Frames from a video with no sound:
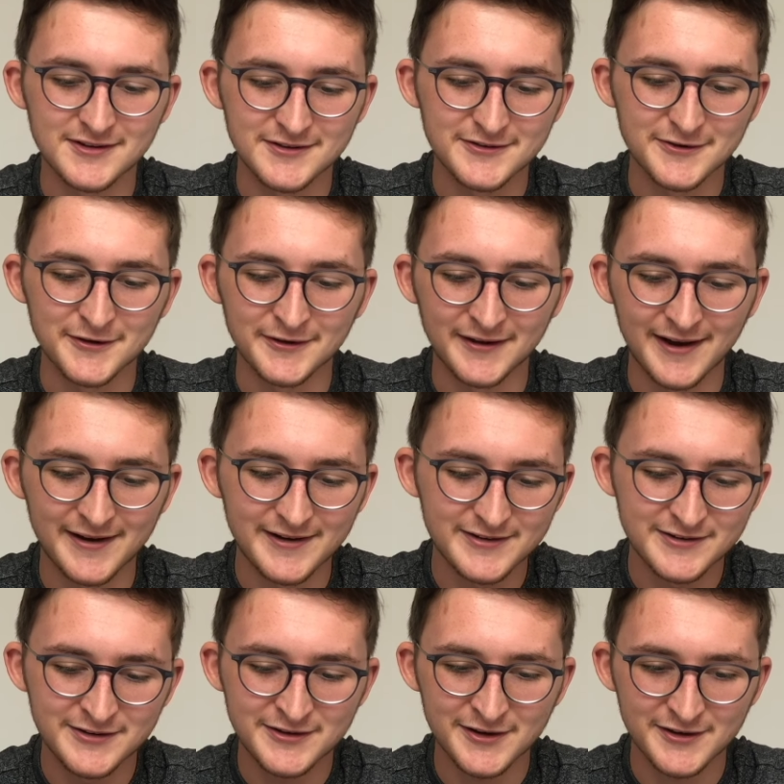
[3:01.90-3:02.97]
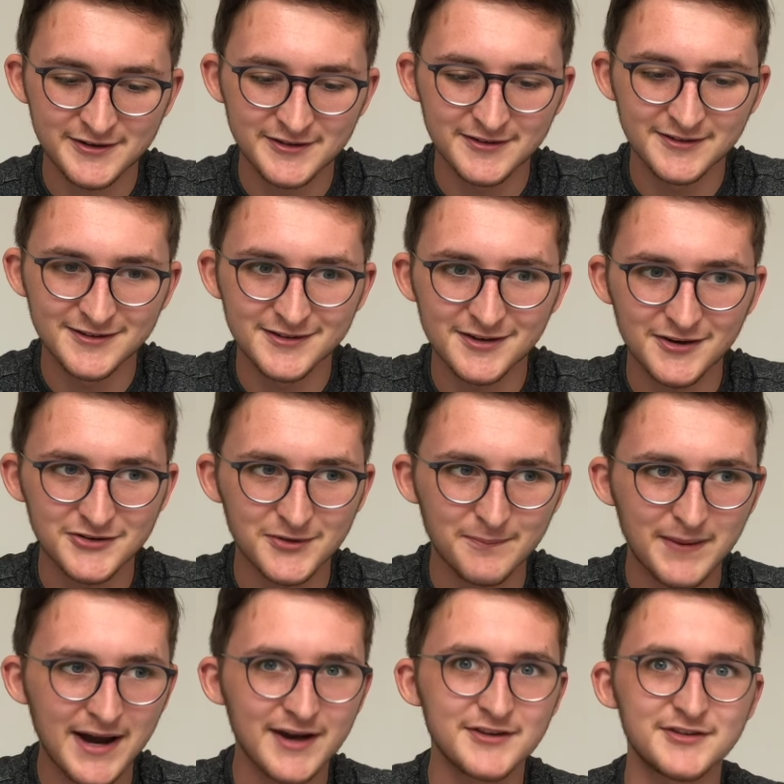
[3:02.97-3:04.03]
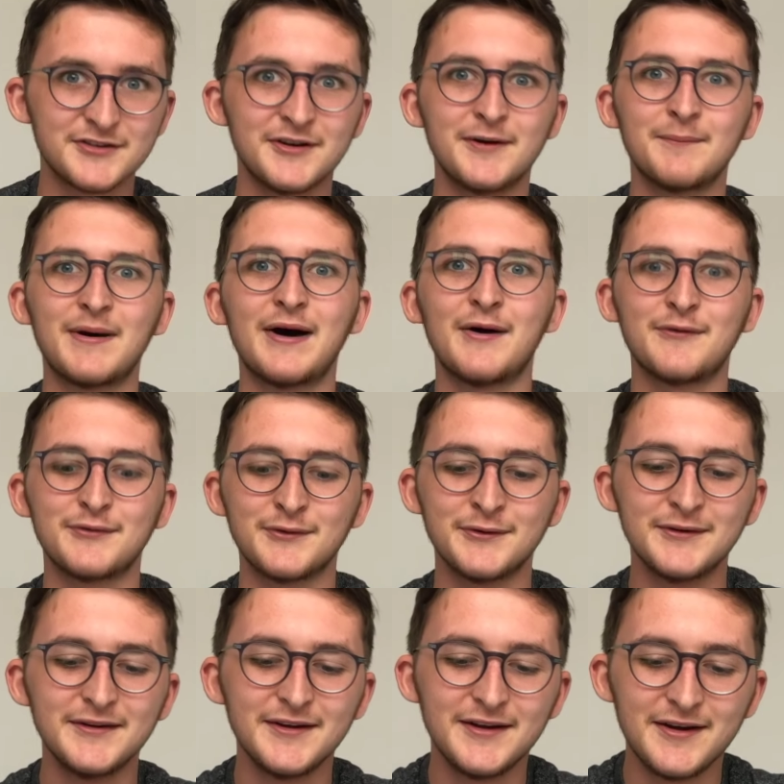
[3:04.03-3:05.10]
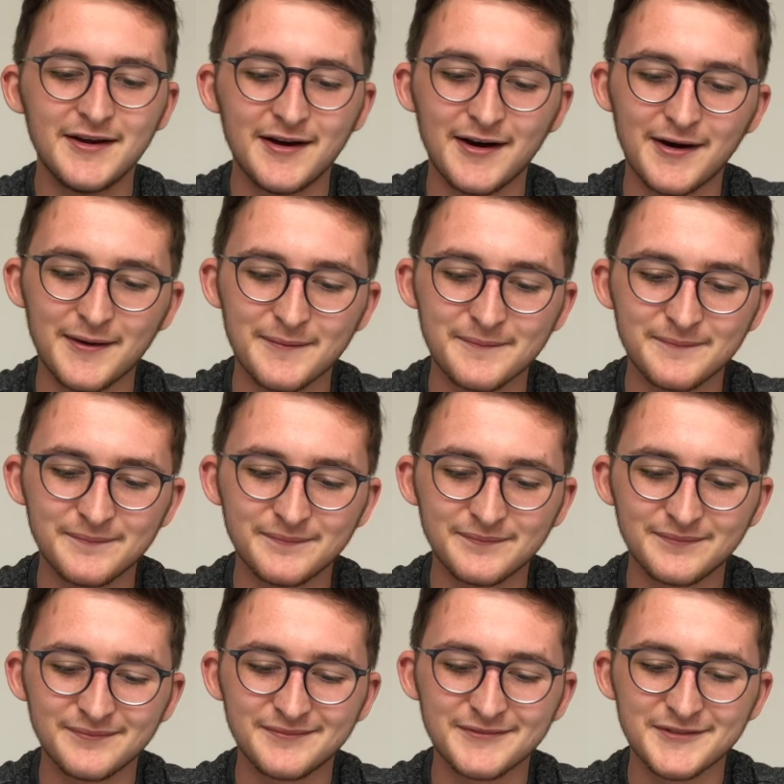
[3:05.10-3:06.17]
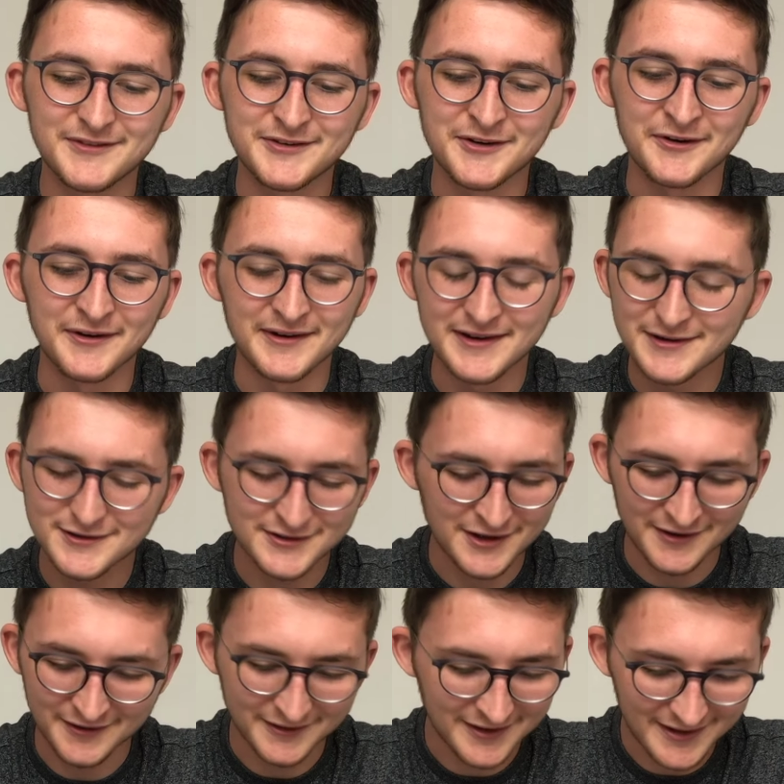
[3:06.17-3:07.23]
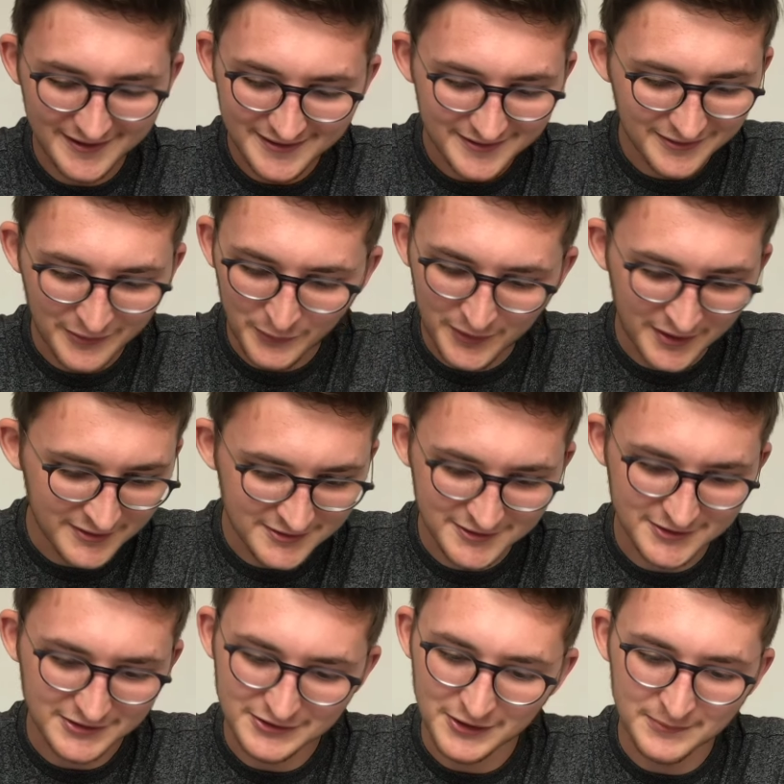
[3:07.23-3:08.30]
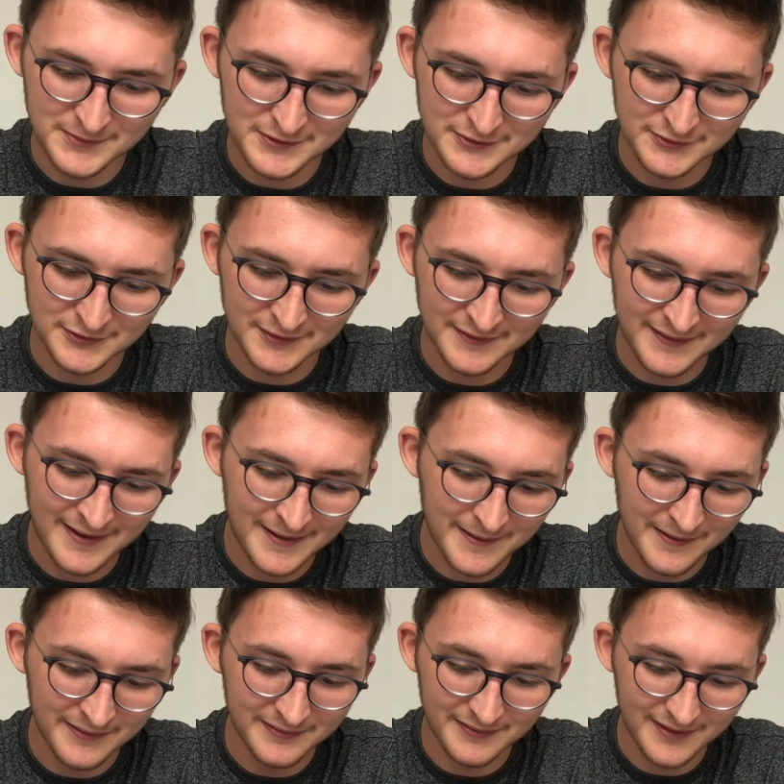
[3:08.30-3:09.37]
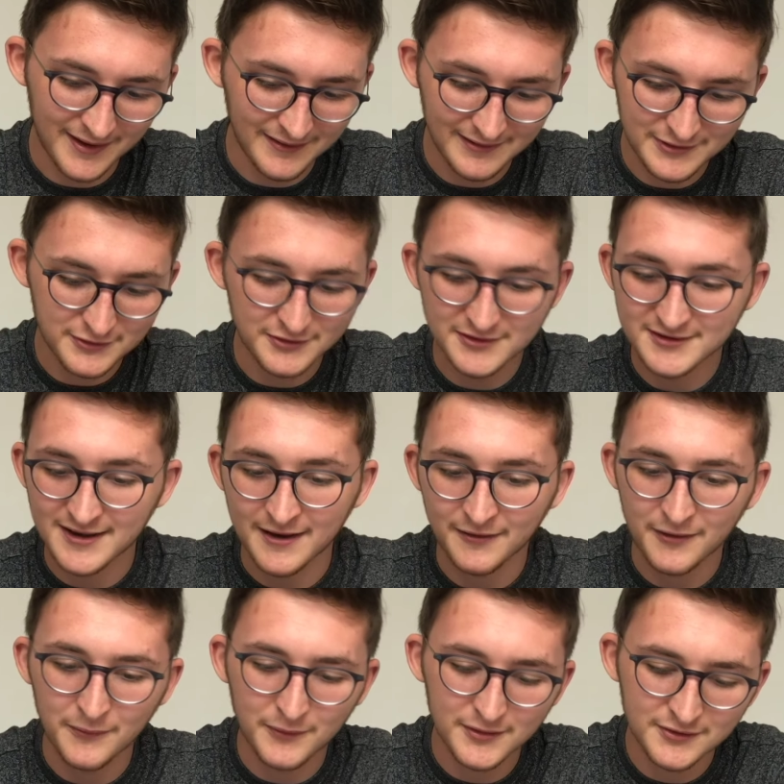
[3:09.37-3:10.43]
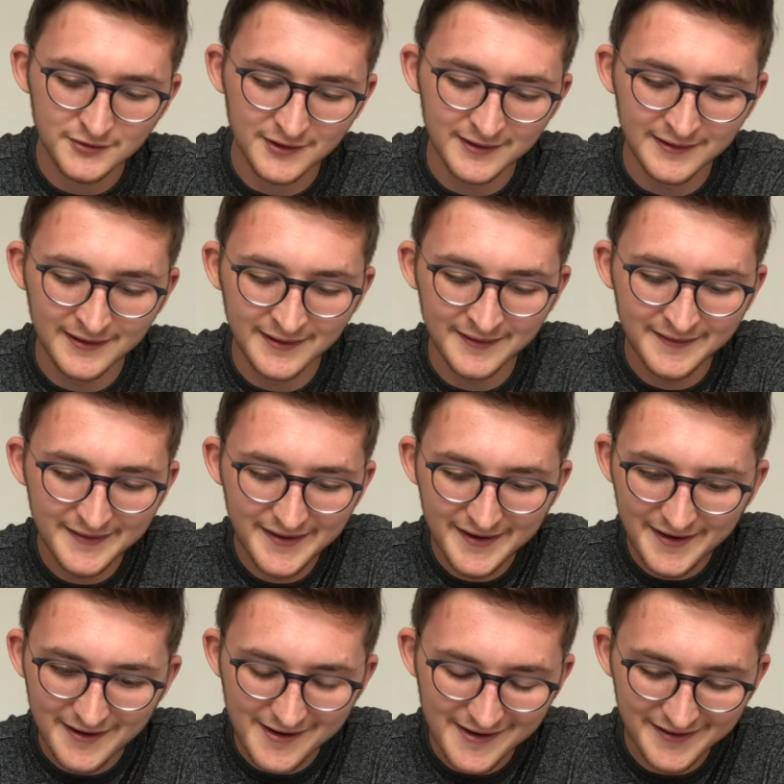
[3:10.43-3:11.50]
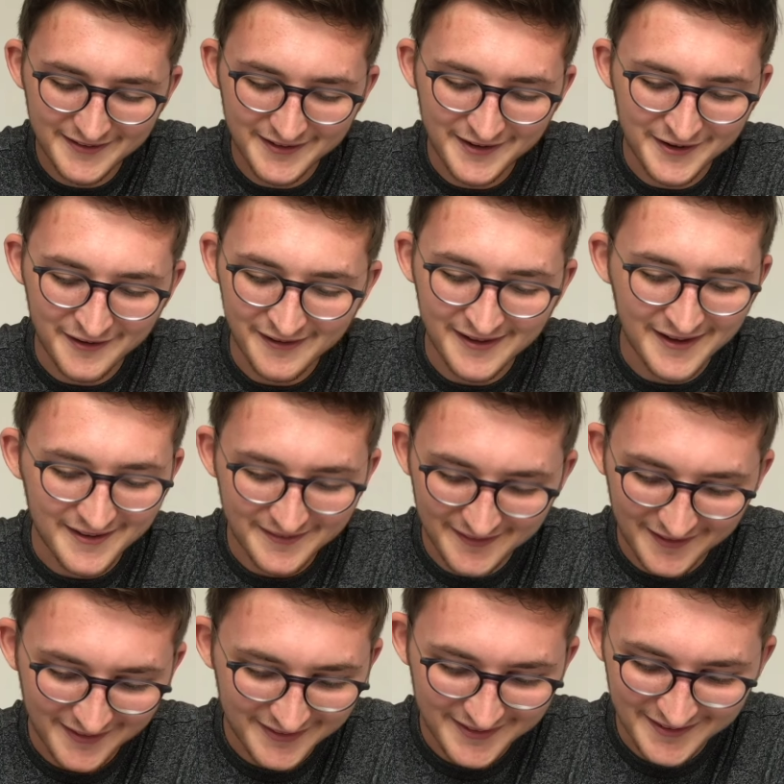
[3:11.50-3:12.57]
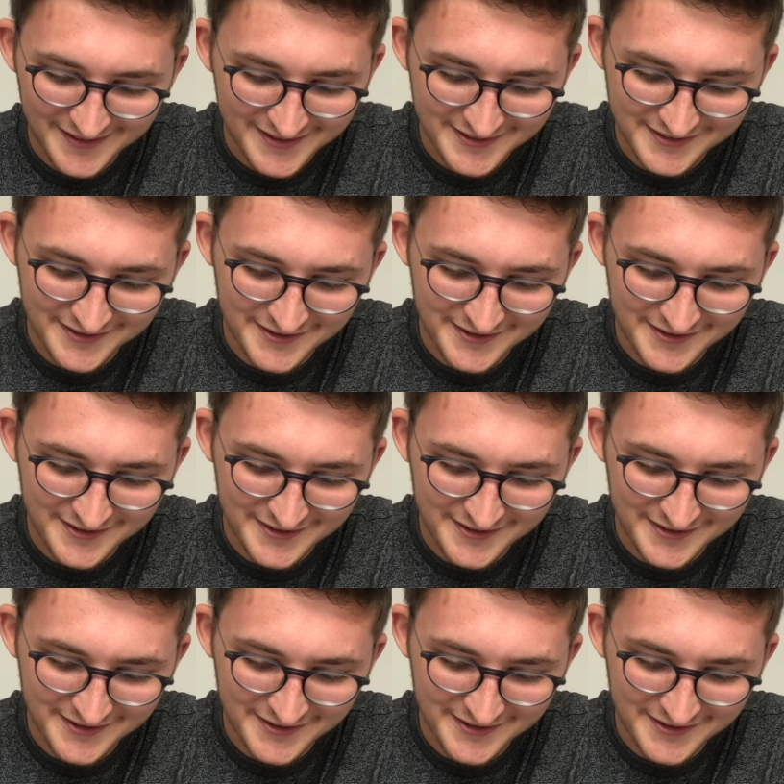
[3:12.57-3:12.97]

song, and it's just such a passionate and powerful song, and it's sung, and the words are just so beautiful in that, and they literally just echo what's written here. And I think that's